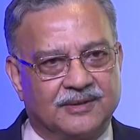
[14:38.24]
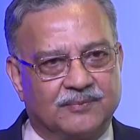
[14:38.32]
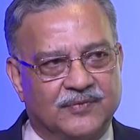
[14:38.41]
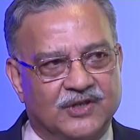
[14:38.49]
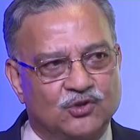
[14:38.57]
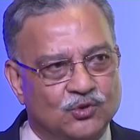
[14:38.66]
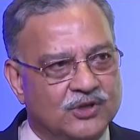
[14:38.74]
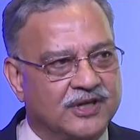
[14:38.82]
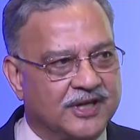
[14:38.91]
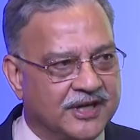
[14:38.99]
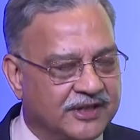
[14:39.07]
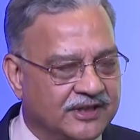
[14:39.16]
issued a
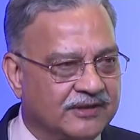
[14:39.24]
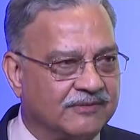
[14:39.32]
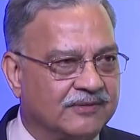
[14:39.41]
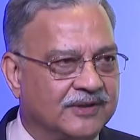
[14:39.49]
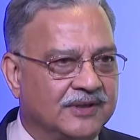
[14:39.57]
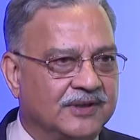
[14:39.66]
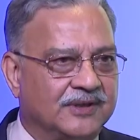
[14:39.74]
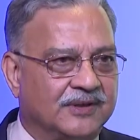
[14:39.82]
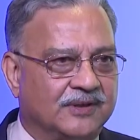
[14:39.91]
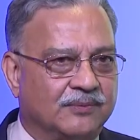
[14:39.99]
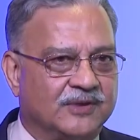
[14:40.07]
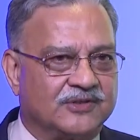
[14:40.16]
directive
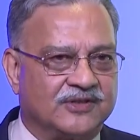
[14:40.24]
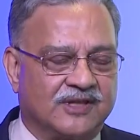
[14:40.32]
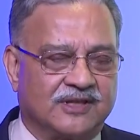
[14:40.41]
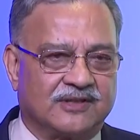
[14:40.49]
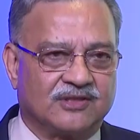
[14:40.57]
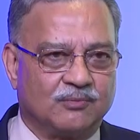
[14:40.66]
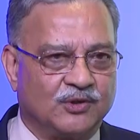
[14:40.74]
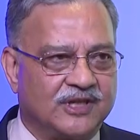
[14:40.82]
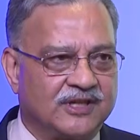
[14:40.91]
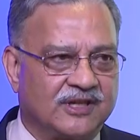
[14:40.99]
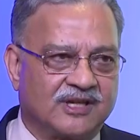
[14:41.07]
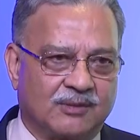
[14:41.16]
which
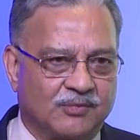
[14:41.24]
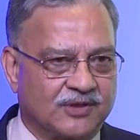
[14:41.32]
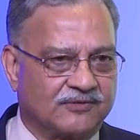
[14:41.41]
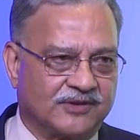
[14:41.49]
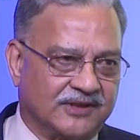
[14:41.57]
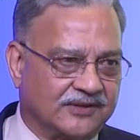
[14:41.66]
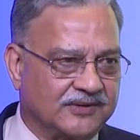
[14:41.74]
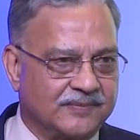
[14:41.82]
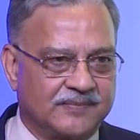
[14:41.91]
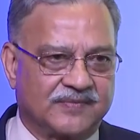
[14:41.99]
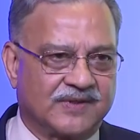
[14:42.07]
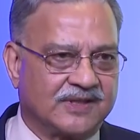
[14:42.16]
stipulated a number of things.
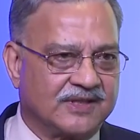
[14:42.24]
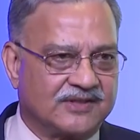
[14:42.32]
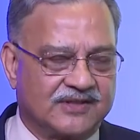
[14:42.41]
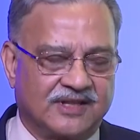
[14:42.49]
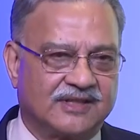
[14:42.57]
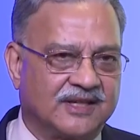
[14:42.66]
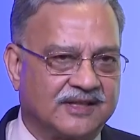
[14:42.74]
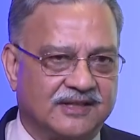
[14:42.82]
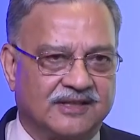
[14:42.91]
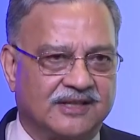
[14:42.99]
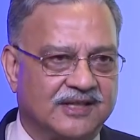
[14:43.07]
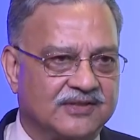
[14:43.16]
It said that
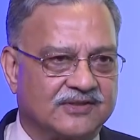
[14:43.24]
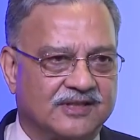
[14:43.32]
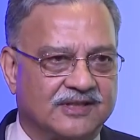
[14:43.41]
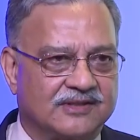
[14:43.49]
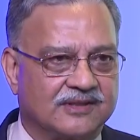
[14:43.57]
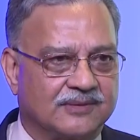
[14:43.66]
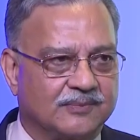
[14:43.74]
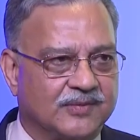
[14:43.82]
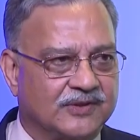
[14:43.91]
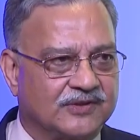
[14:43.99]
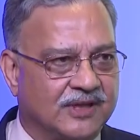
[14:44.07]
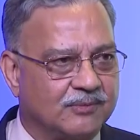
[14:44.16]
in case there is a
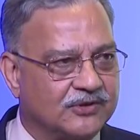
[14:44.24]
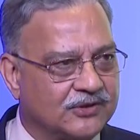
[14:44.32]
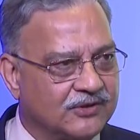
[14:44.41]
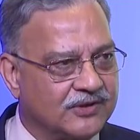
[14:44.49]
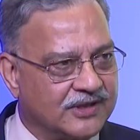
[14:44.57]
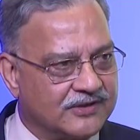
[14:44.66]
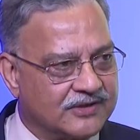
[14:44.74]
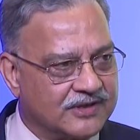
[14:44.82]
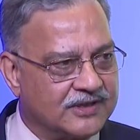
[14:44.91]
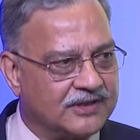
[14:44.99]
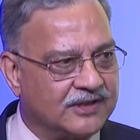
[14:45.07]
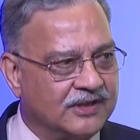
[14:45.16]
cybersecurity
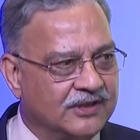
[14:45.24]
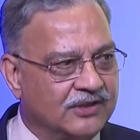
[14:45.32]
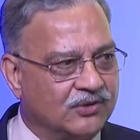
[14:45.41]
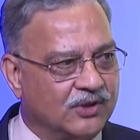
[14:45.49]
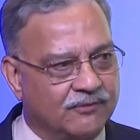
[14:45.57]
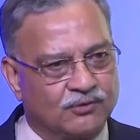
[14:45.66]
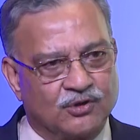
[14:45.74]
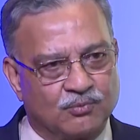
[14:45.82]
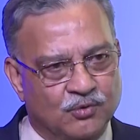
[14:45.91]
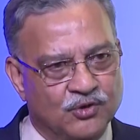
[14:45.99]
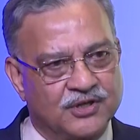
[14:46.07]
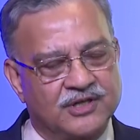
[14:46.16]
incident, you have to
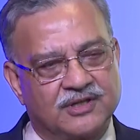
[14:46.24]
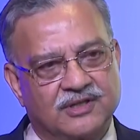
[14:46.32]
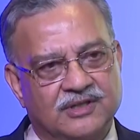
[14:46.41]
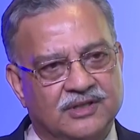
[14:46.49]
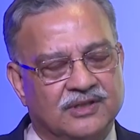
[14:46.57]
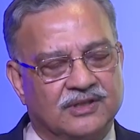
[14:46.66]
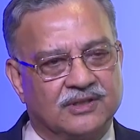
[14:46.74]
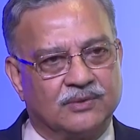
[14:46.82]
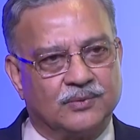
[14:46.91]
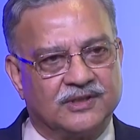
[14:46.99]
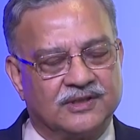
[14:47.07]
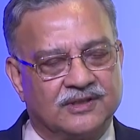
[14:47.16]
report it
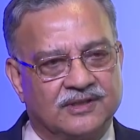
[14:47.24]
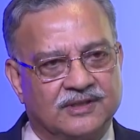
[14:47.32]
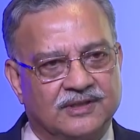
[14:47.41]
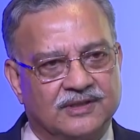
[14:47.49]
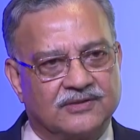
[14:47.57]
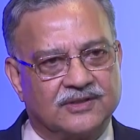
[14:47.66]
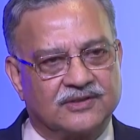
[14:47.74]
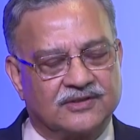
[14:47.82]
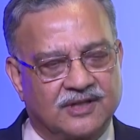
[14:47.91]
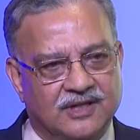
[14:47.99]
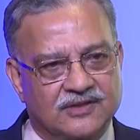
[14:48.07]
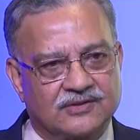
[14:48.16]
within
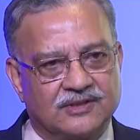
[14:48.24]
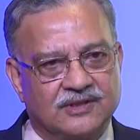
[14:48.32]
6 hours.